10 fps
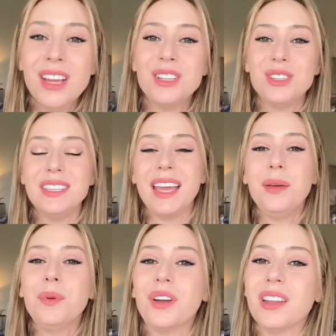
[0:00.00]
Today,
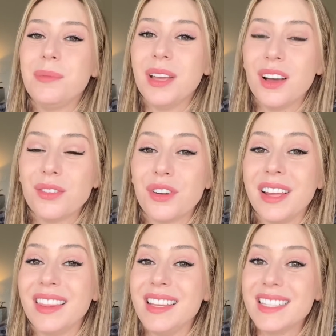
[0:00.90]
we are going to be covering
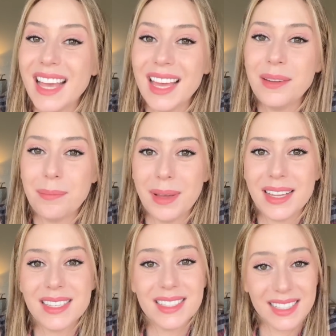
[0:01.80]
the 10
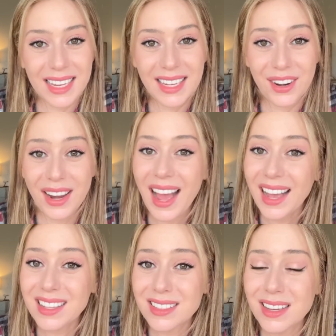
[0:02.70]
best skincare
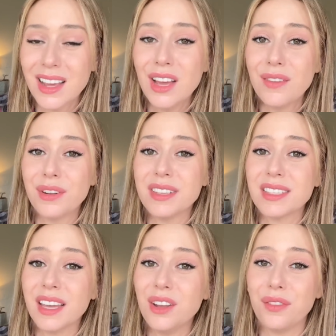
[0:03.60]
hacks for the
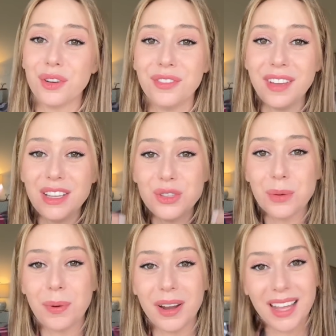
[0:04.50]
skin of your face, your
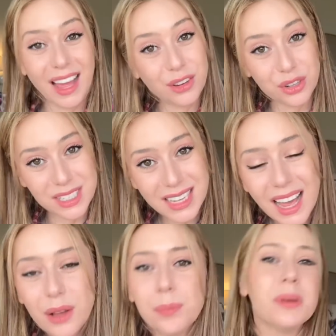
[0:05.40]
body, and your
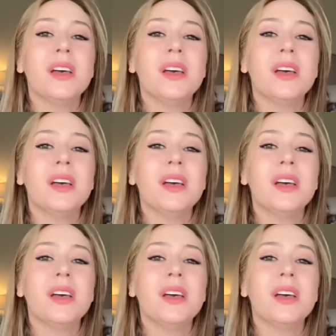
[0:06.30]
scalp.